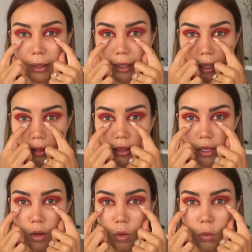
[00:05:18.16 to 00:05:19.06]
bringing
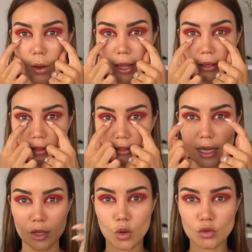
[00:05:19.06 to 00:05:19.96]
the red
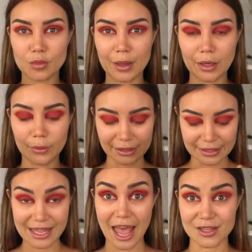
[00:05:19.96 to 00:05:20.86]
down onto my lower
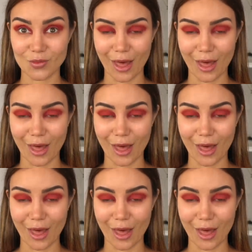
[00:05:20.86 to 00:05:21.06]
lids as